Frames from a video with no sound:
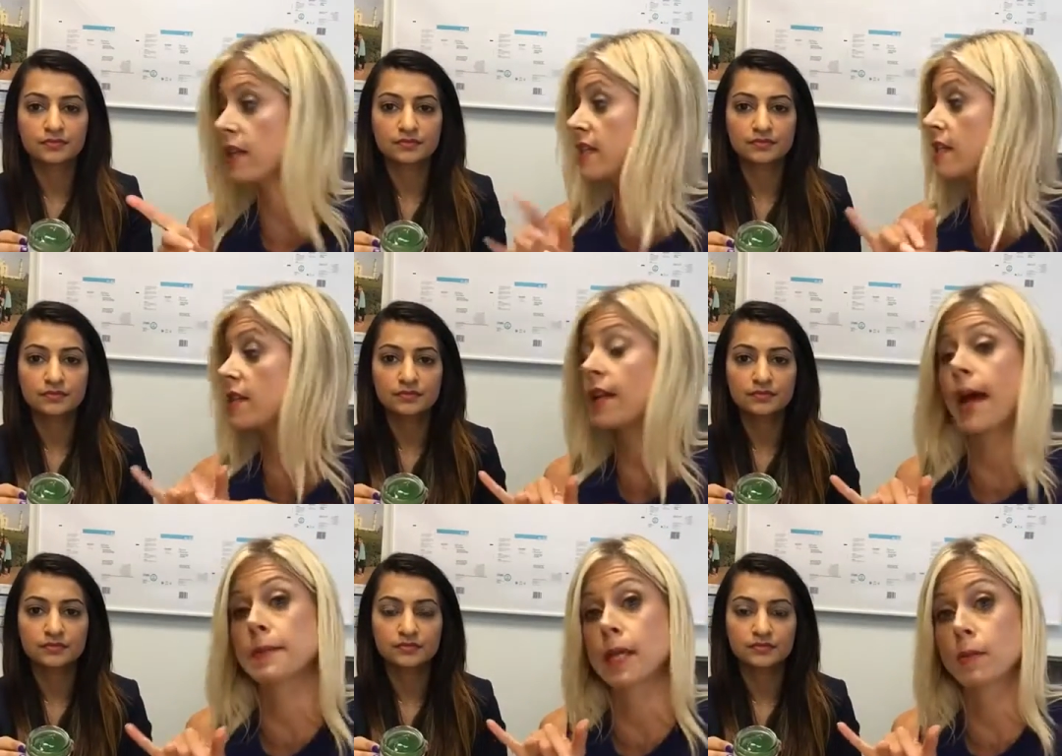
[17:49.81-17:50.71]
Speaker 1: This is a
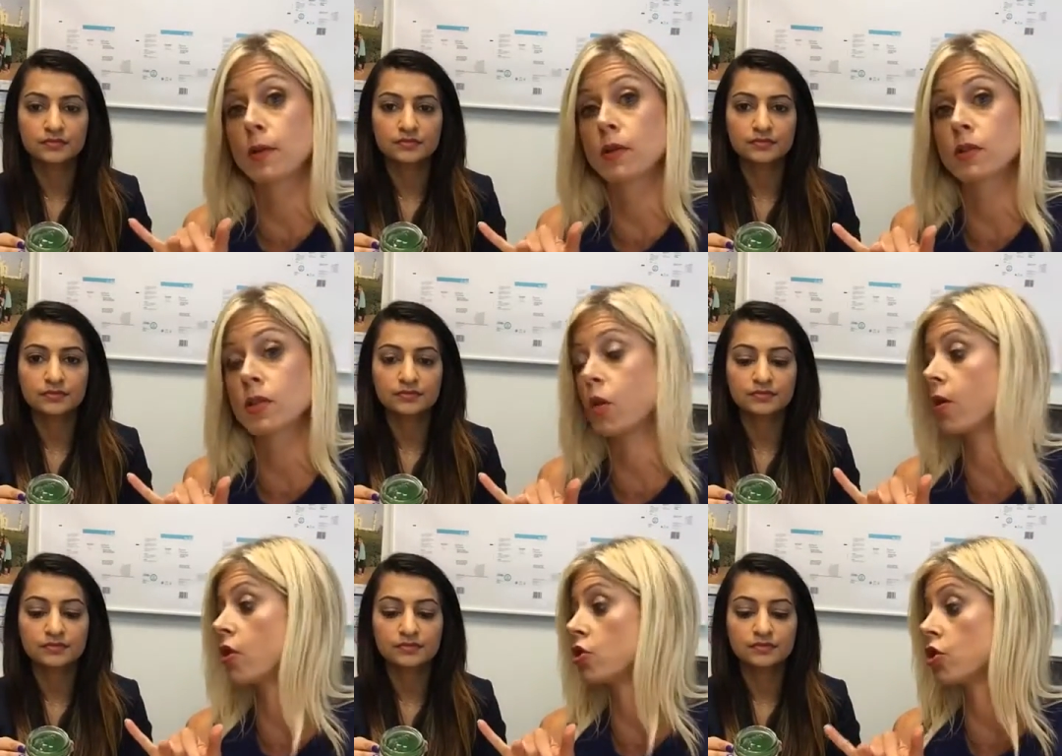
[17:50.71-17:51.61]
lab sample, so
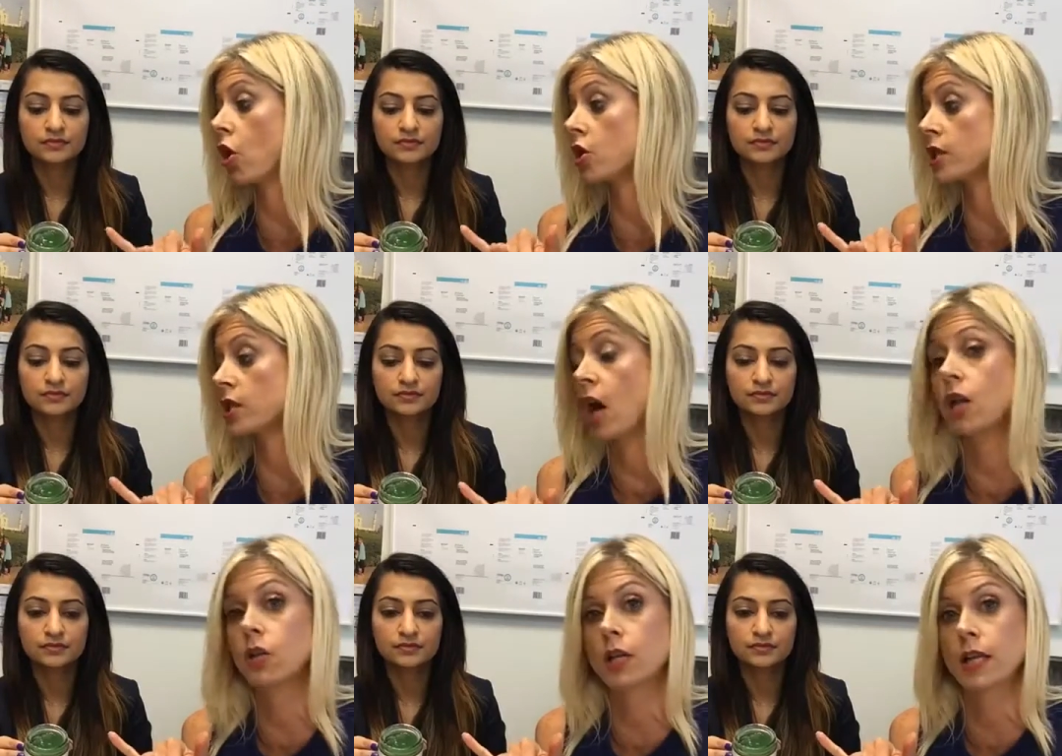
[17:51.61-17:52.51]
the jar does not
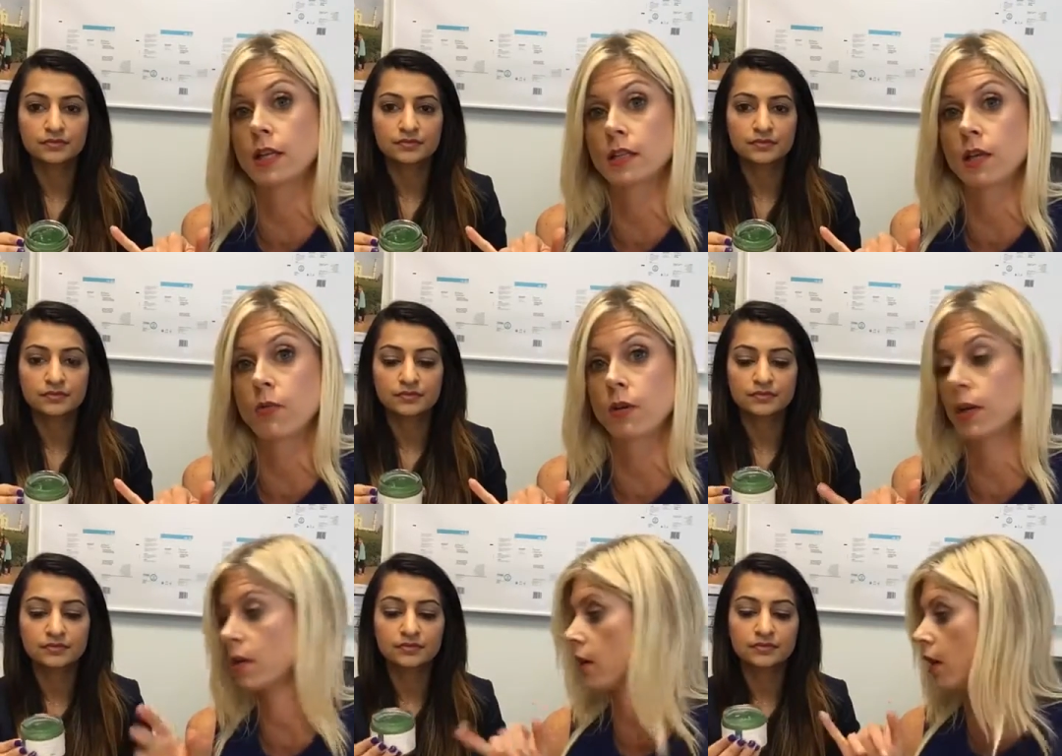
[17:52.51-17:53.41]
look like this. I want to
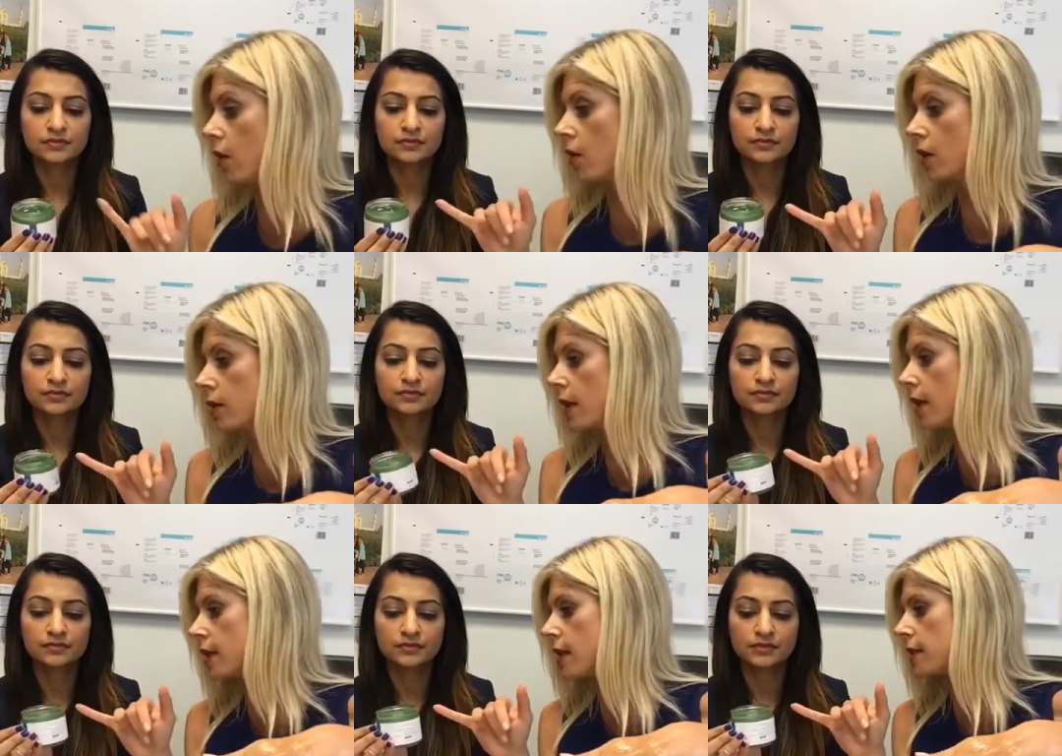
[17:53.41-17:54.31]
be clear, and you can see
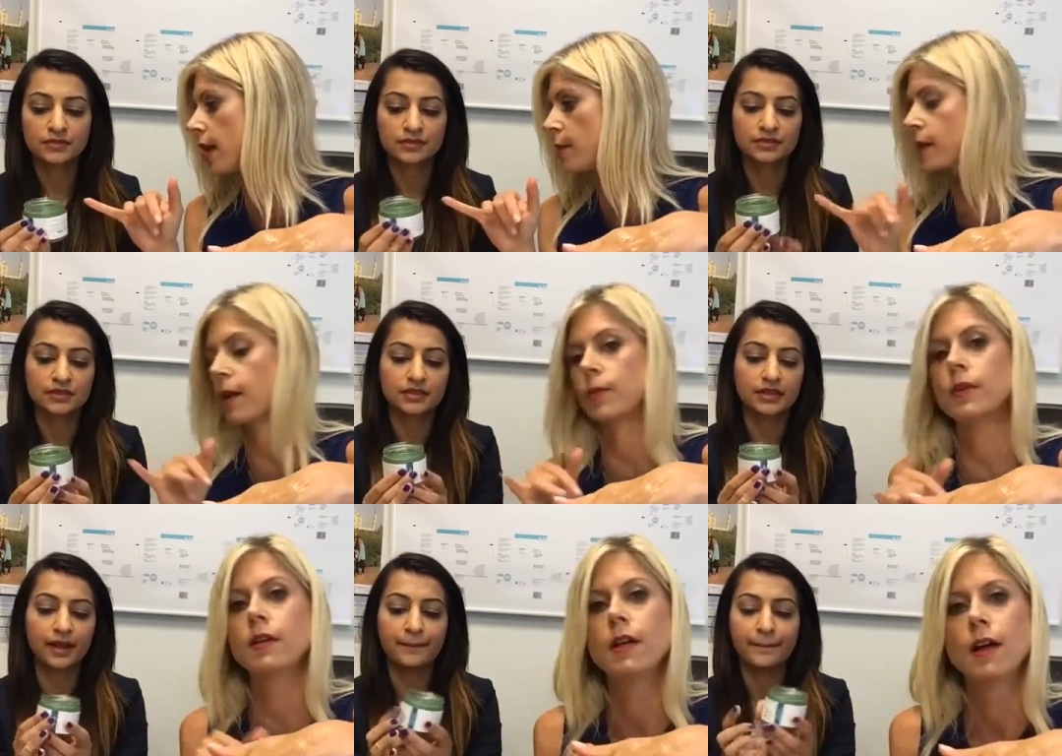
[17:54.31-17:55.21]
it says lab sample
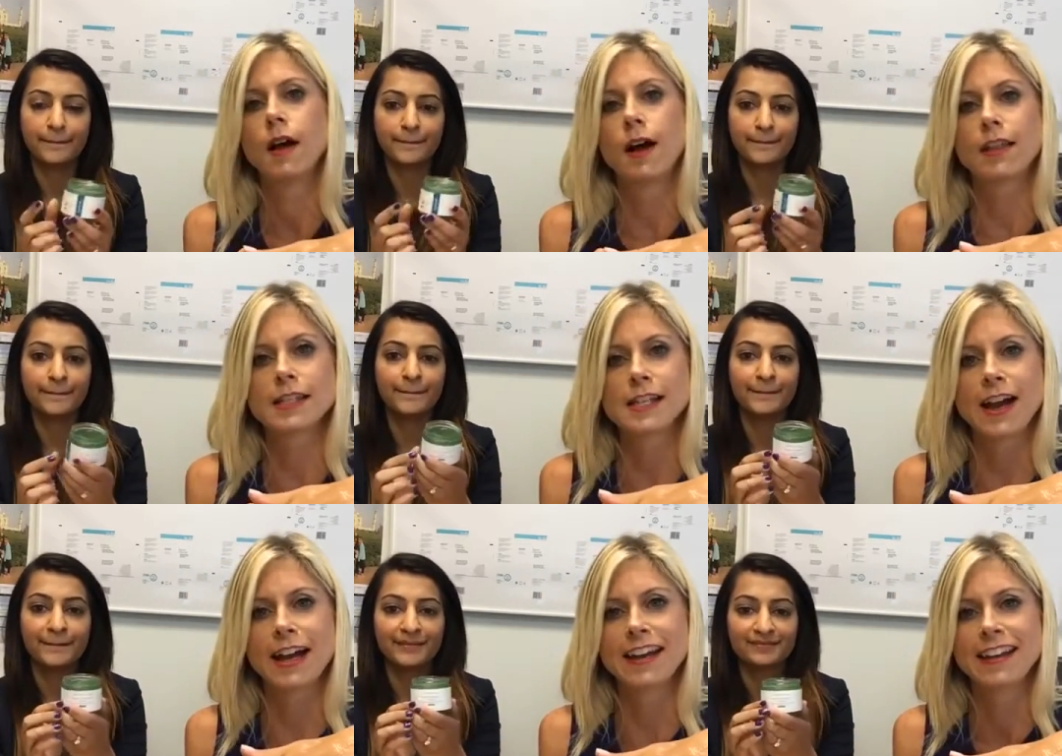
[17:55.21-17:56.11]
yeah. on the
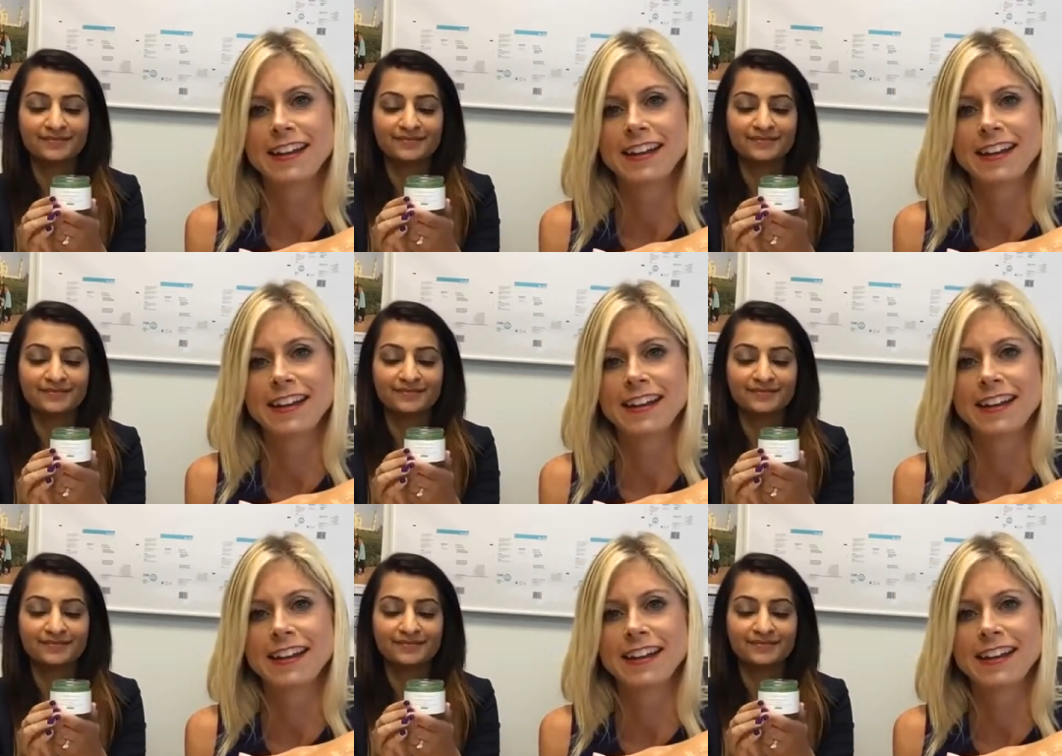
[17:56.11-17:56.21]
side,